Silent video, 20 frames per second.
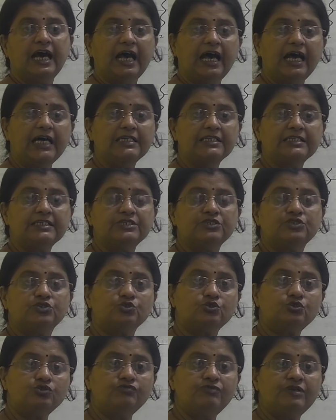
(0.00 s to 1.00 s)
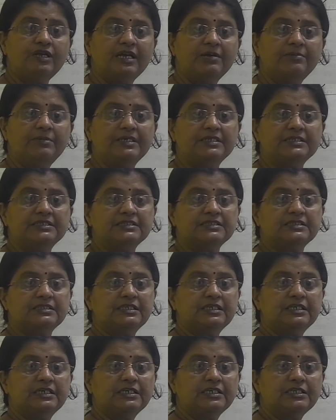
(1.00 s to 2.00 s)
And these two filaments,
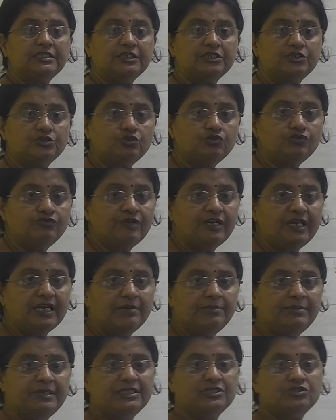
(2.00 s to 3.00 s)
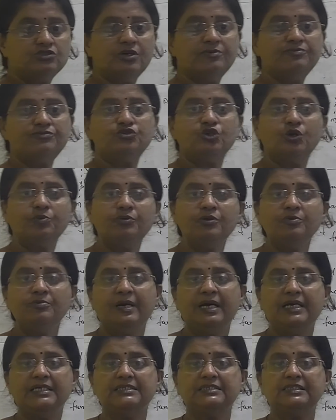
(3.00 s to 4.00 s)
the two filaments of
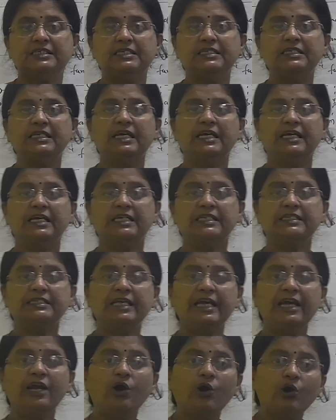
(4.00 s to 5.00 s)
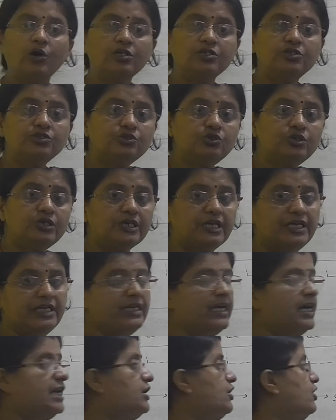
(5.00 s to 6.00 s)
tropomyosin, they also
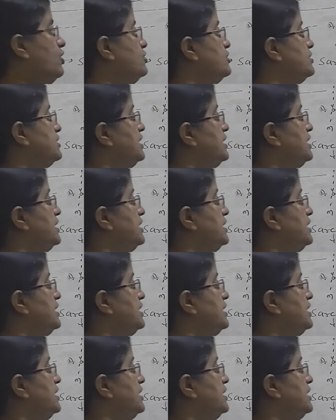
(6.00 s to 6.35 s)
run along